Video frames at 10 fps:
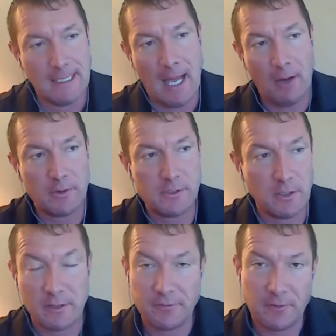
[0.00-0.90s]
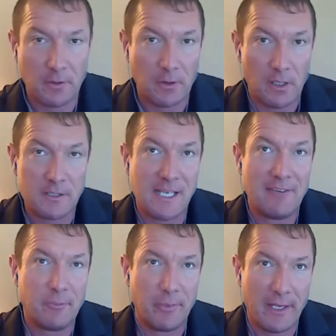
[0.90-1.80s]
I was looking for a
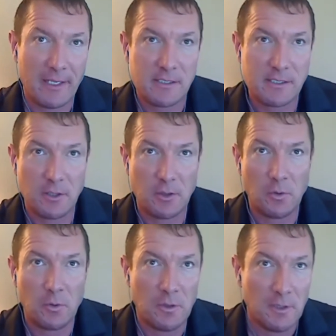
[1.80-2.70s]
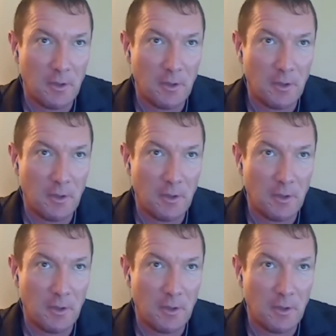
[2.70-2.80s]
safe place to,